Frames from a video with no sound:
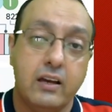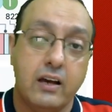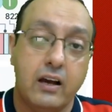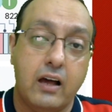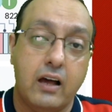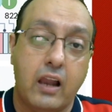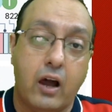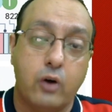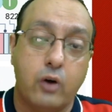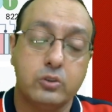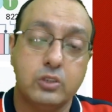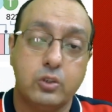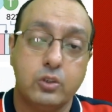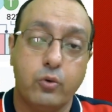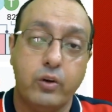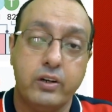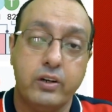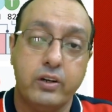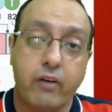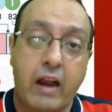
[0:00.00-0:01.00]
allows it
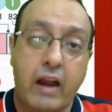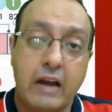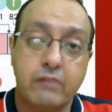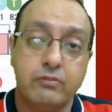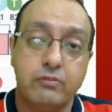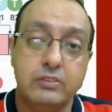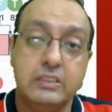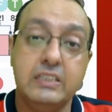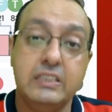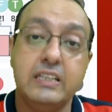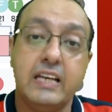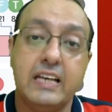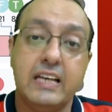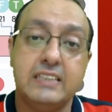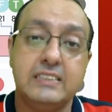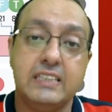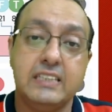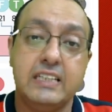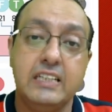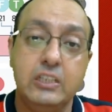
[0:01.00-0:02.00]
to interact with the
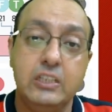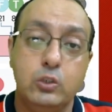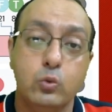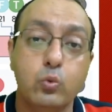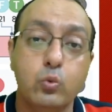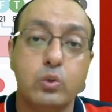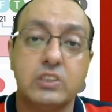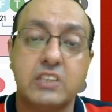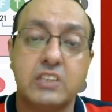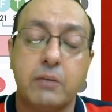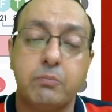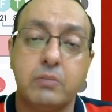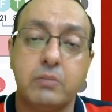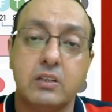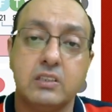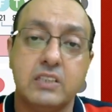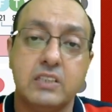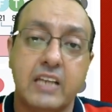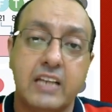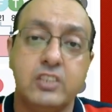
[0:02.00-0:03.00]
ACE2
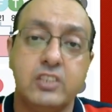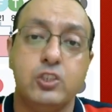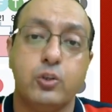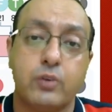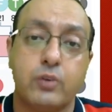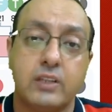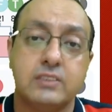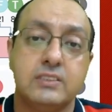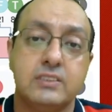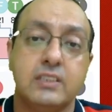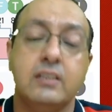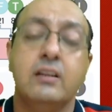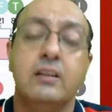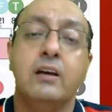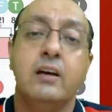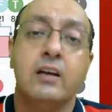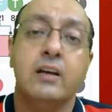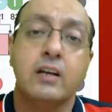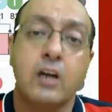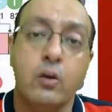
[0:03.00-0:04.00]
receptor, the angiotensin
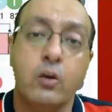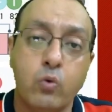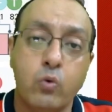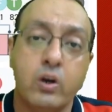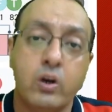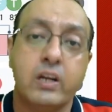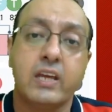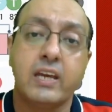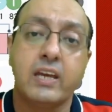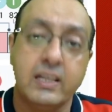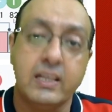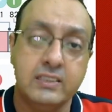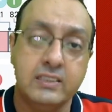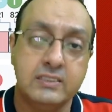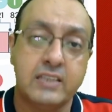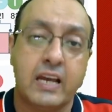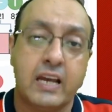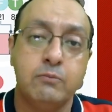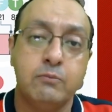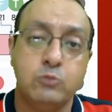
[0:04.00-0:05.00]
converting
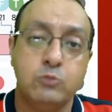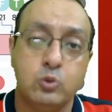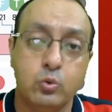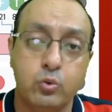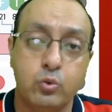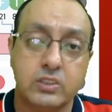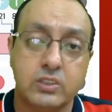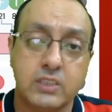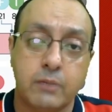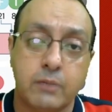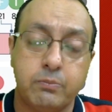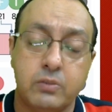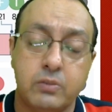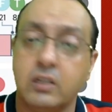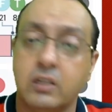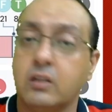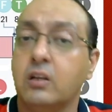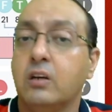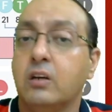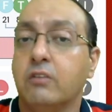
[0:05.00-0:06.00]
enzyme 2
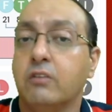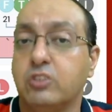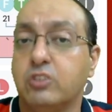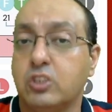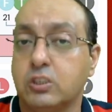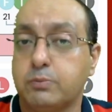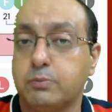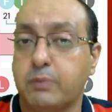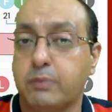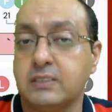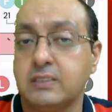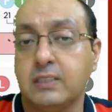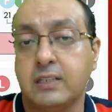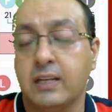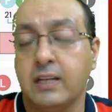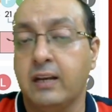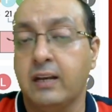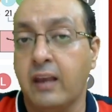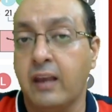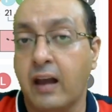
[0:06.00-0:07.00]
receptor, which is present
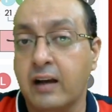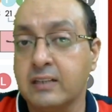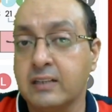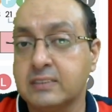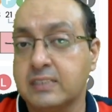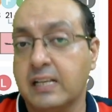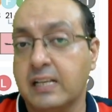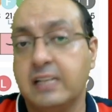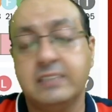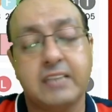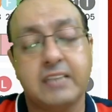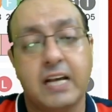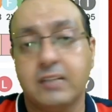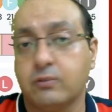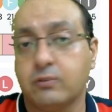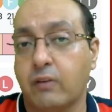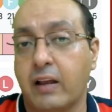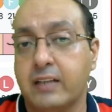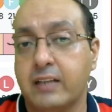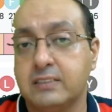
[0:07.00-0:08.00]
in lung cells
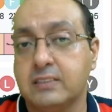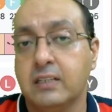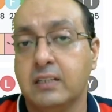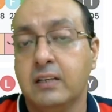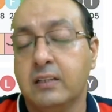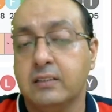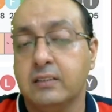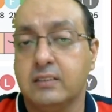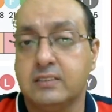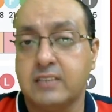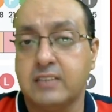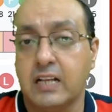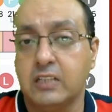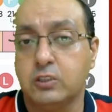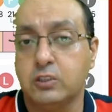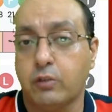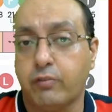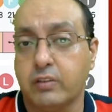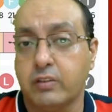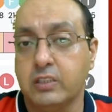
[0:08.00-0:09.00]
as well as the
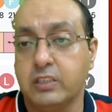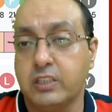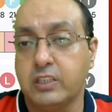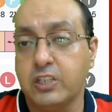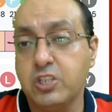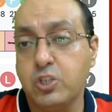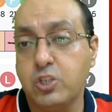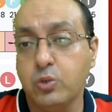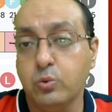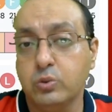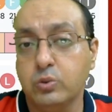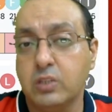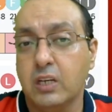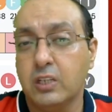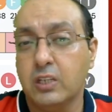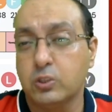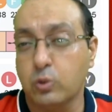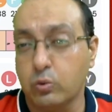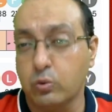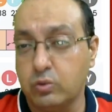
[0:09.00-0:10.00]
cells of other tissues.
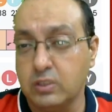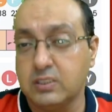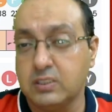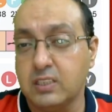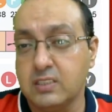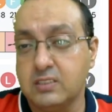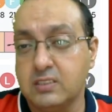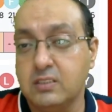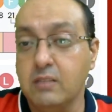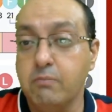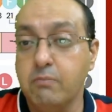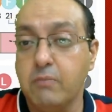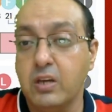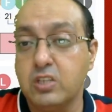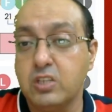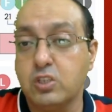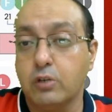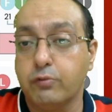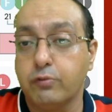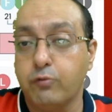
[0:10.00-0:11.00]
So this is the
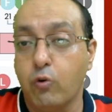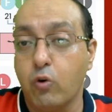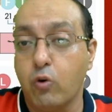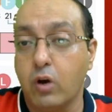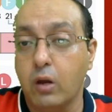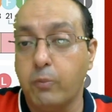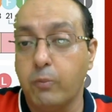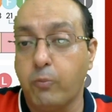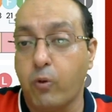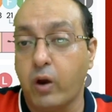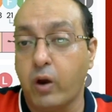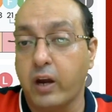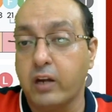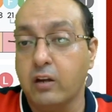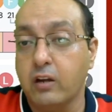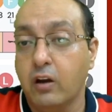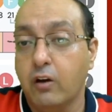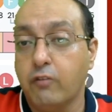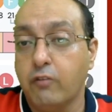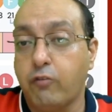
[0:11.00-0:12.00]
major focal
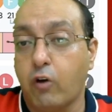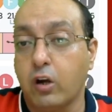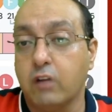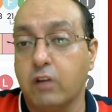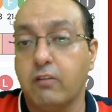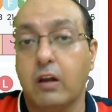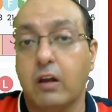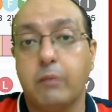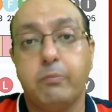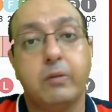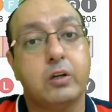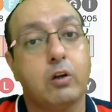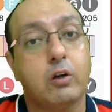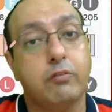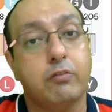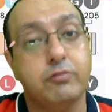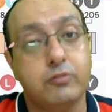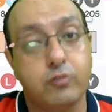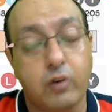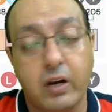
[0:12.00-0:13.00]
point for development
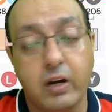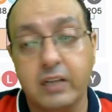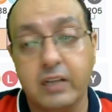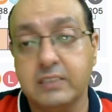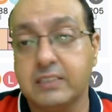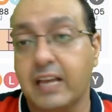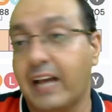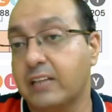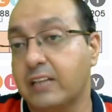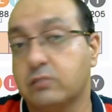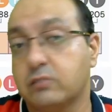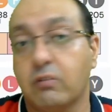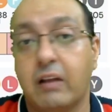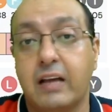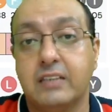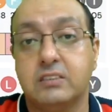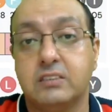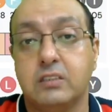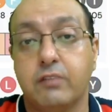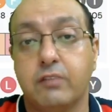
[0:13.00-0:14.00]
of drugs as well
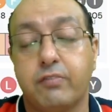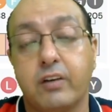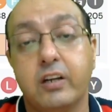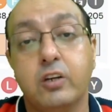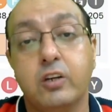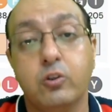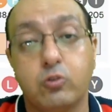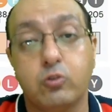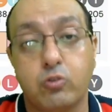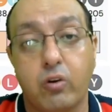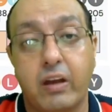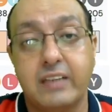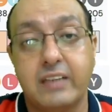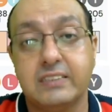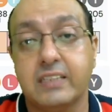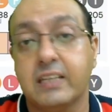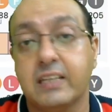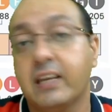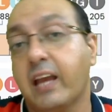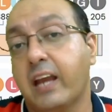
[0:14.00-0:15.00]
as different
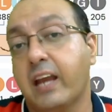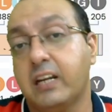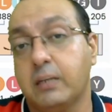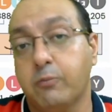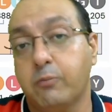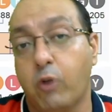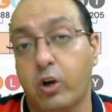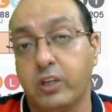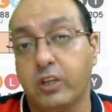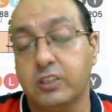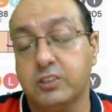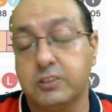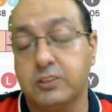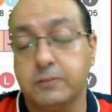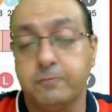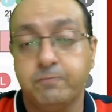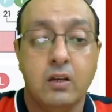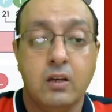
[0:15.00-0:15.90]
neutralizing antibodies.